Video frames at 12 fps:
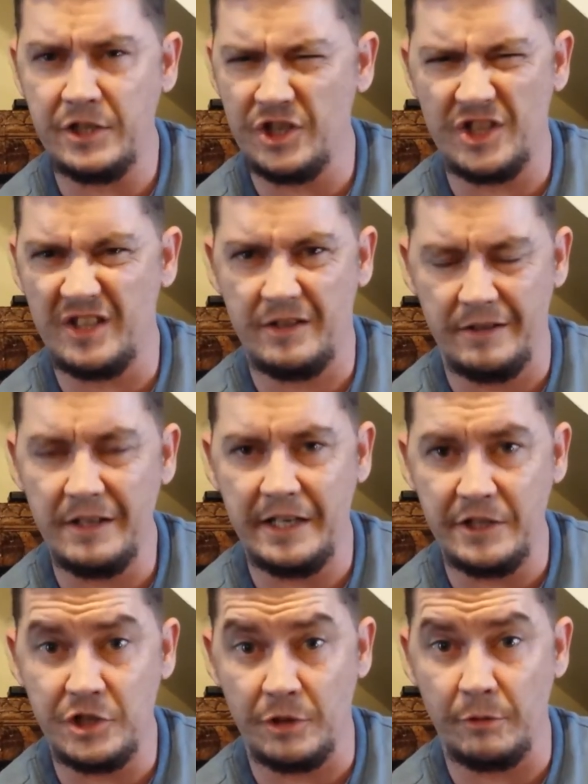just
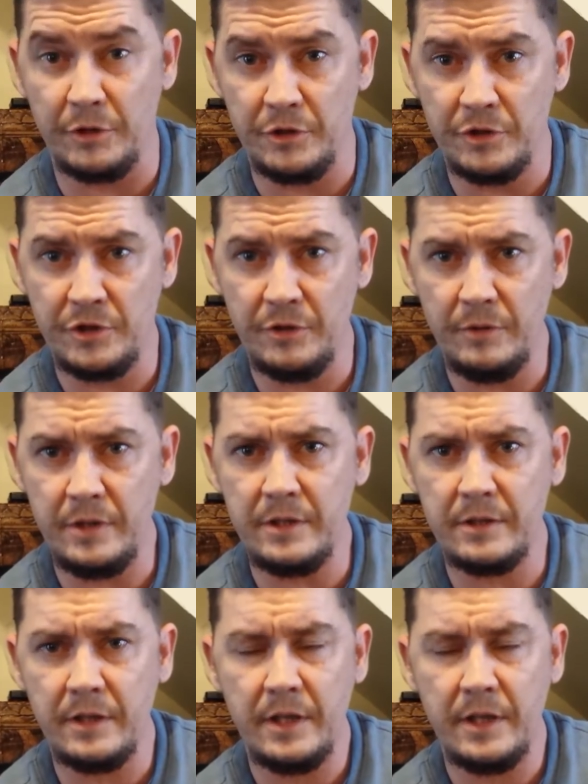in general used to it,